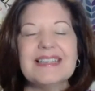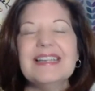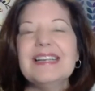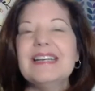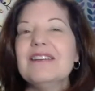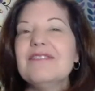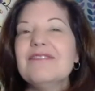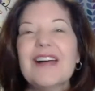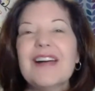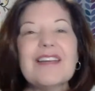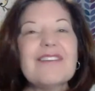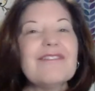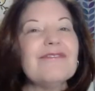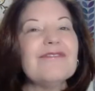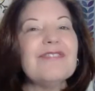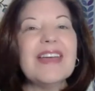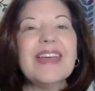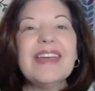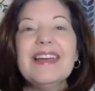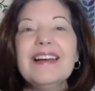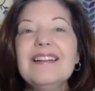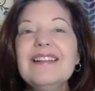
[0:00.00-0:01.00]
And if I
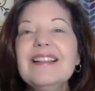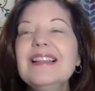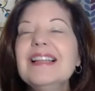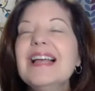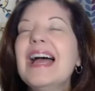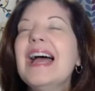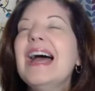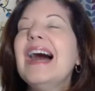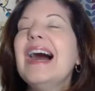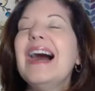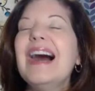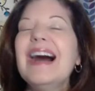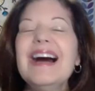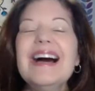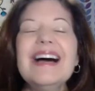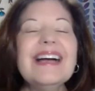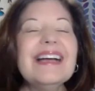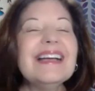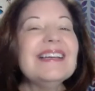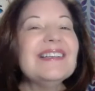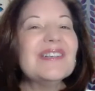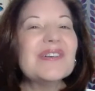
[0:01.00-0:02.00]
fail,
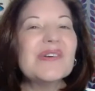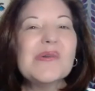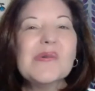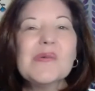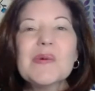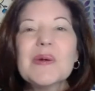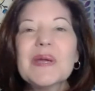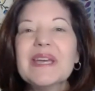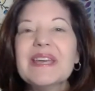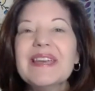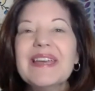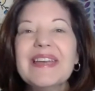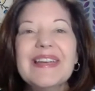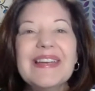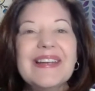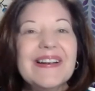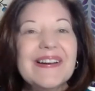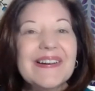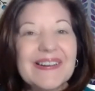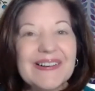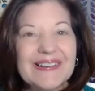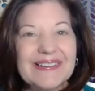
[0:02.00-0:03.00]
I don't
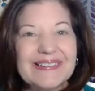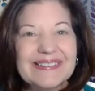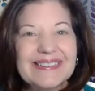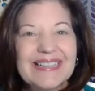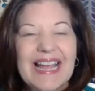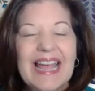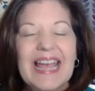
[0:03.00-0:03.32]
care.